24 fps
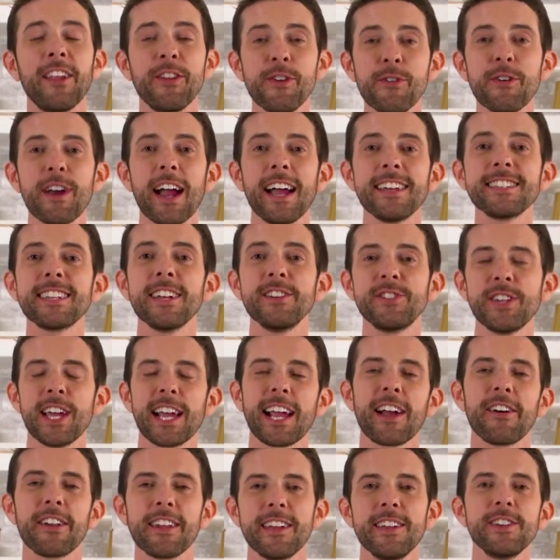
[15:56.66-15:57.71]
And you guys can check
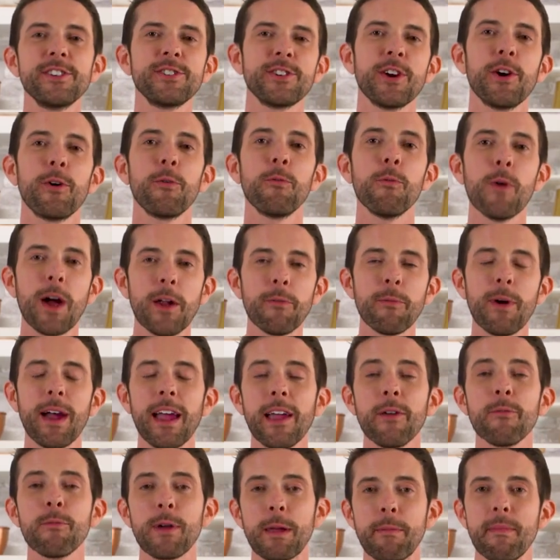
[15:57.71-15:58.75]
out his show,
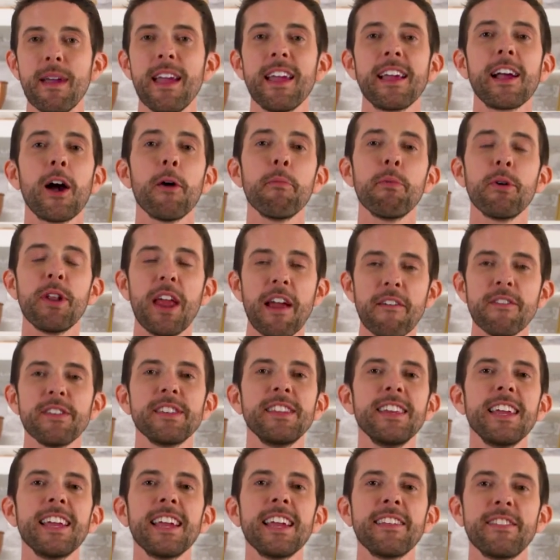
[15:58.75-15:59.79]
Runway Remake. I'll put
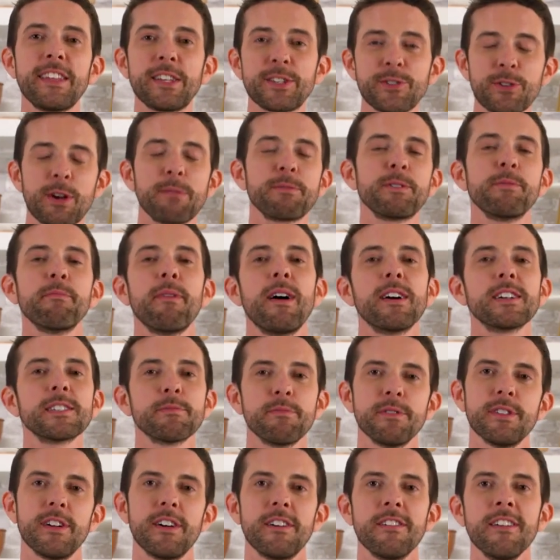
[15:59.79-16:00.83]
everything in the description box
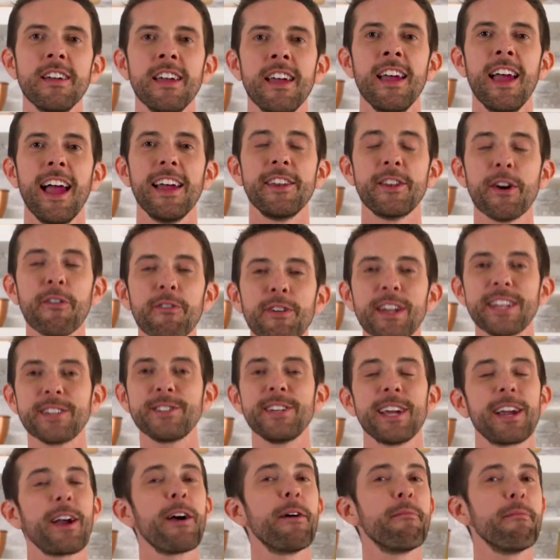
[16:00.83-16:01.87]
below. And don't forget to
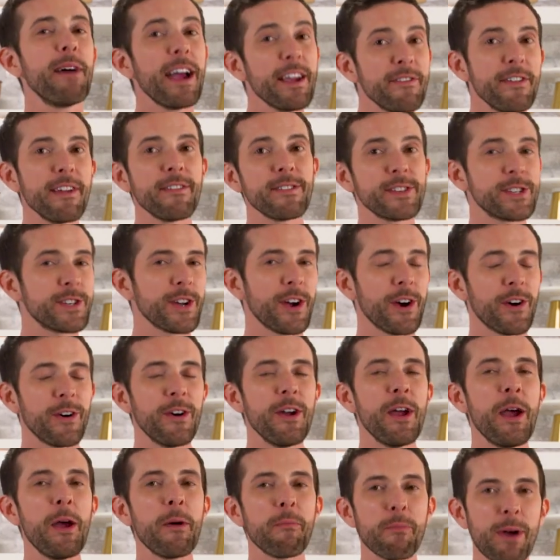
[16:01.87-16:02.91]
check out my favorite show,
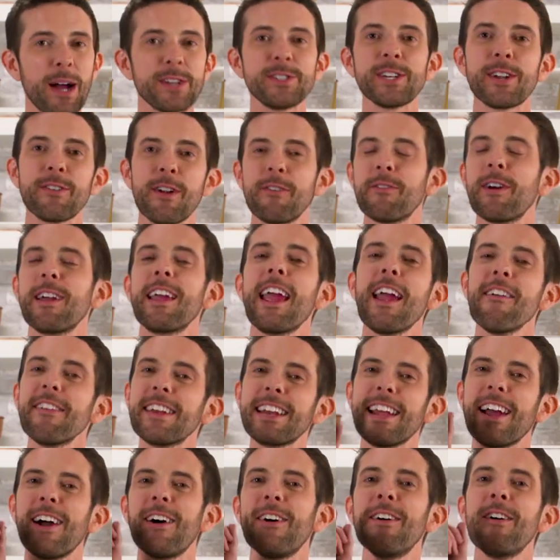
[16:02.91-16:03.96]
Project Runway, airing
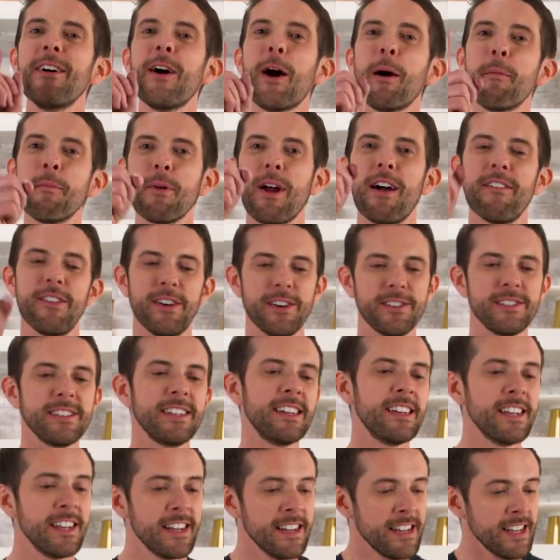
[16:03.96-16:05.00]
now on Bravo.
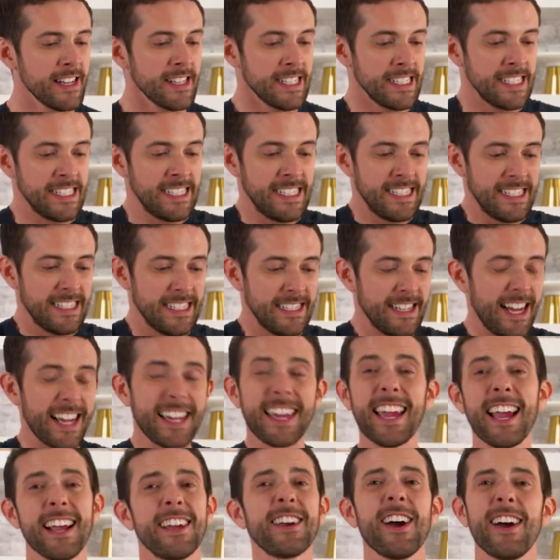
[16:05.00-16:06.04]
I
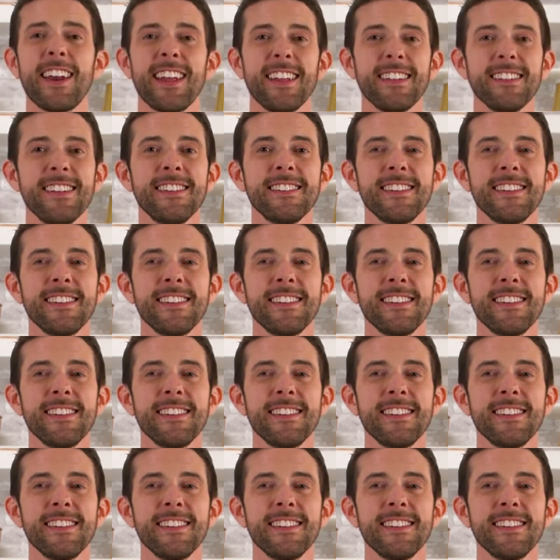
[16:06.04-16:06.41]
can't cut it.